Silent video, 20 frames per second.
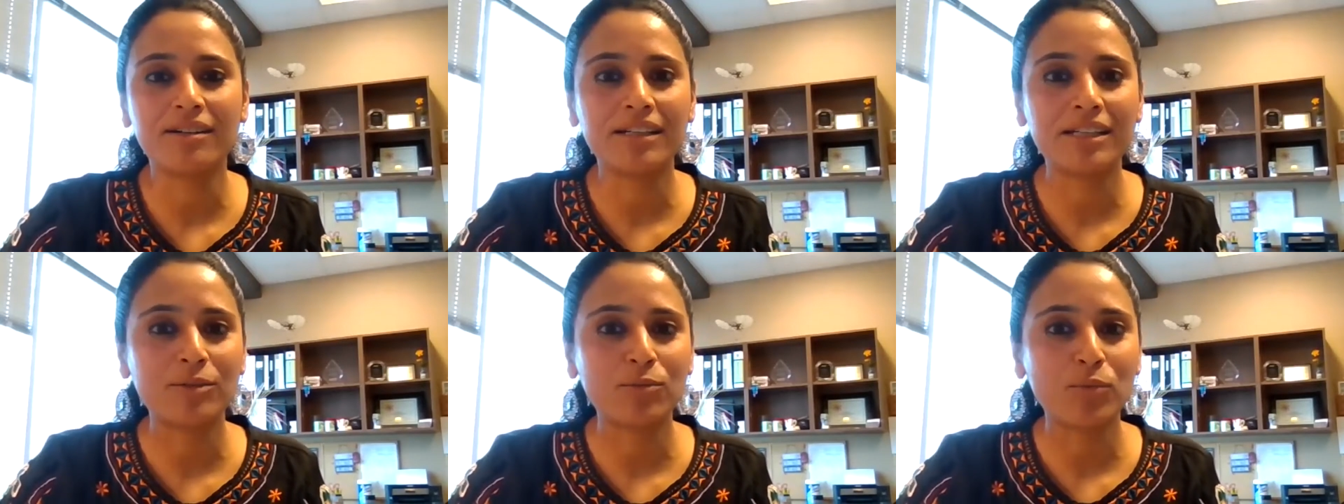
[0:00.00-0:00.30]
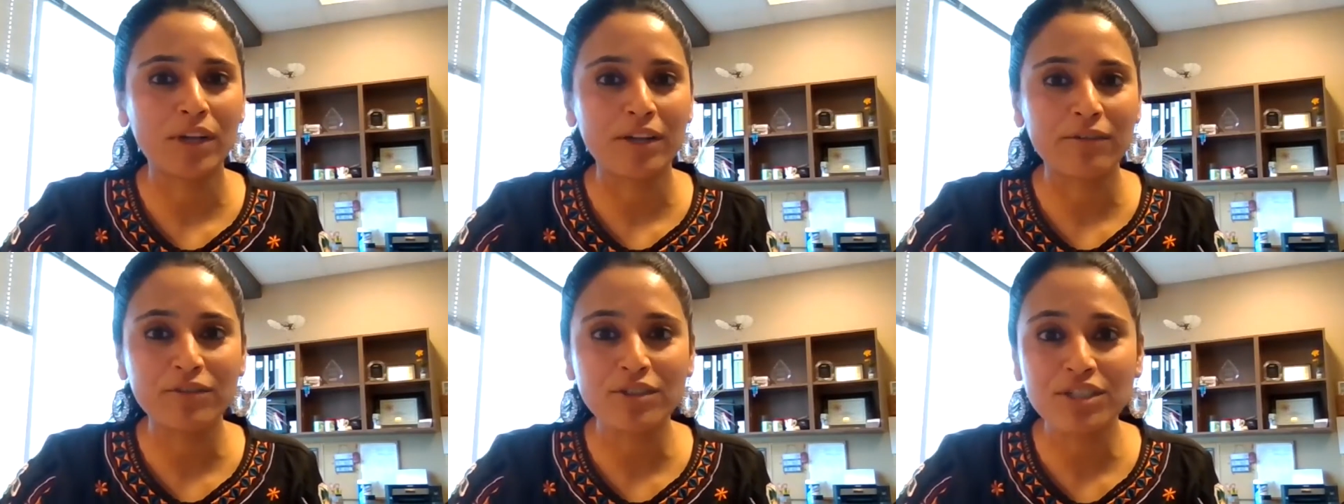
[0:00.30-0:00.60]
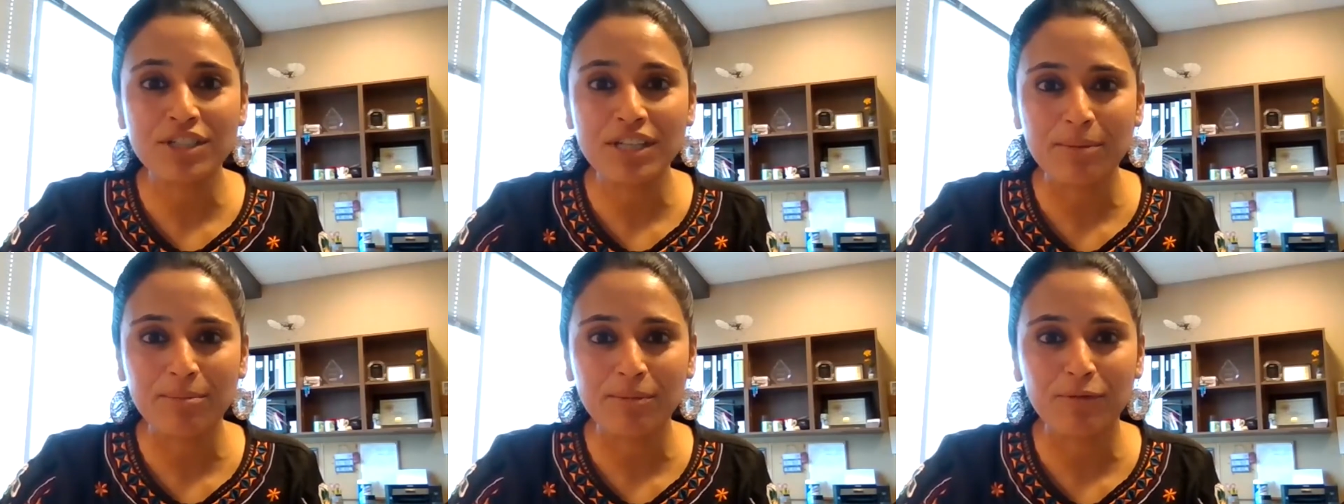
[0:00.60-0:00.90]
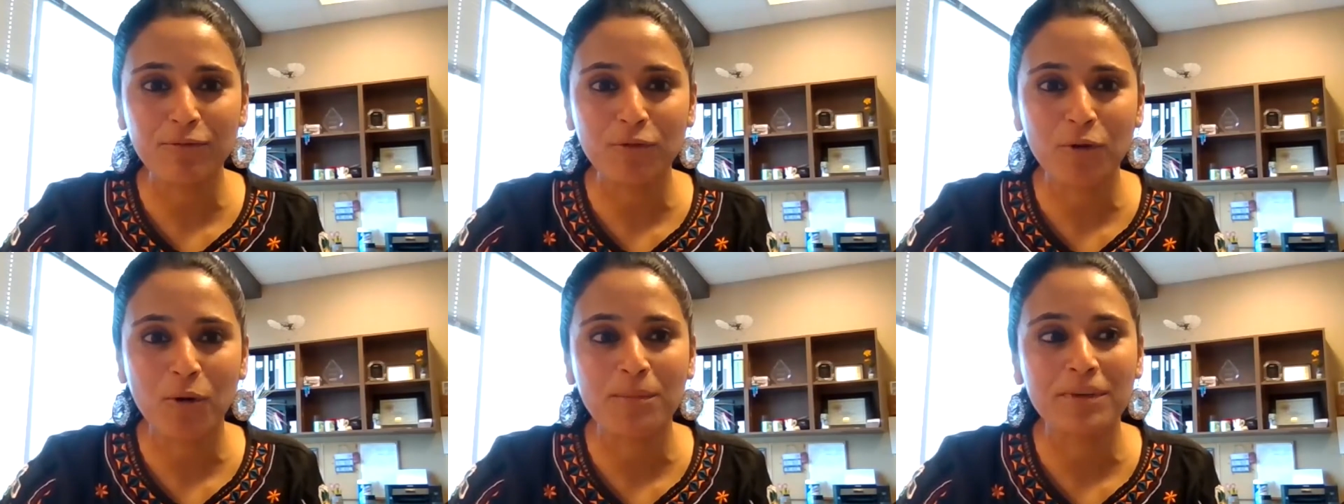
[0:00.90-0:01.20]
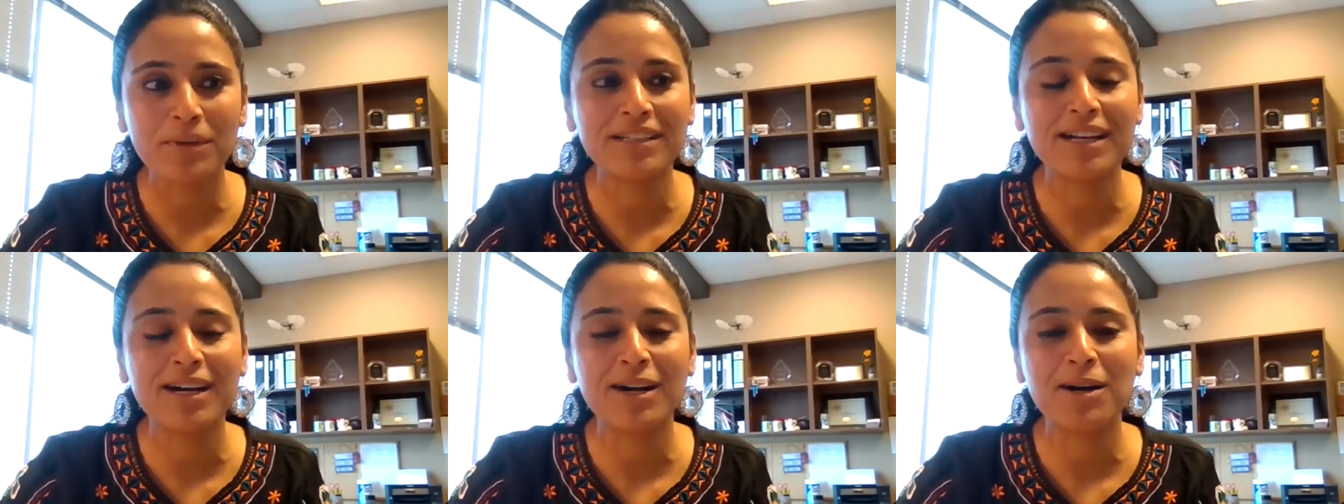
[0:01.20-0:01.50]
in whatever shape and
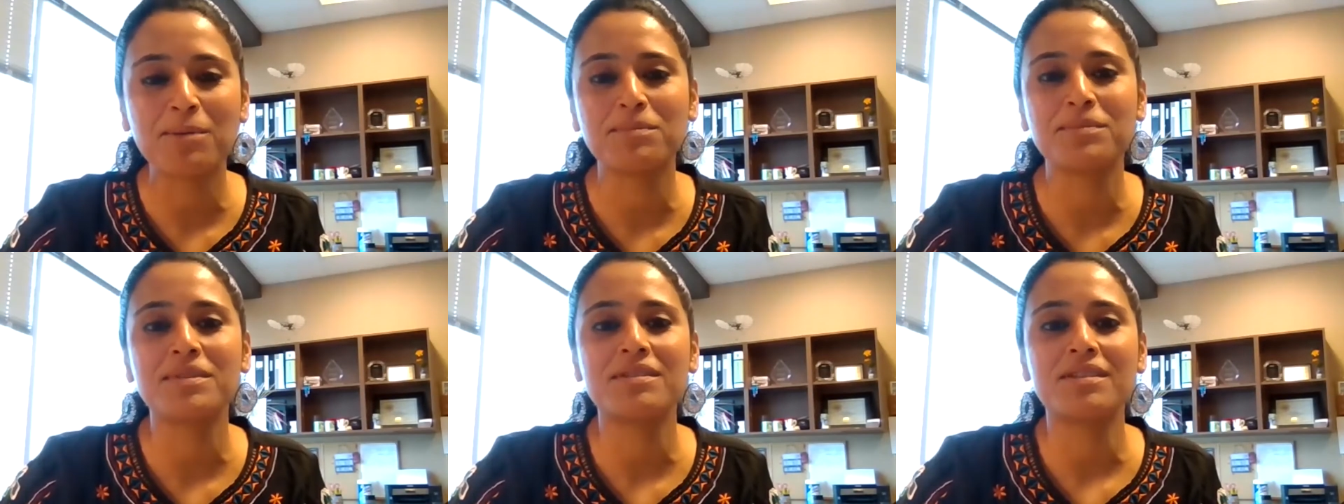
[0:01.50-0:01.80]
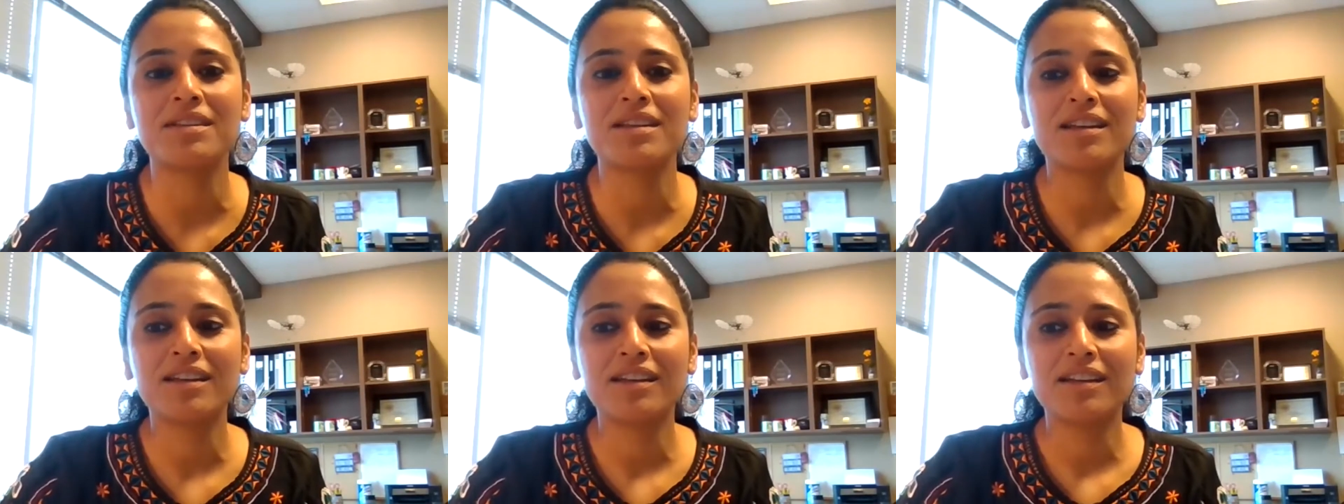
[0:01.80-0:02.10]
form it comes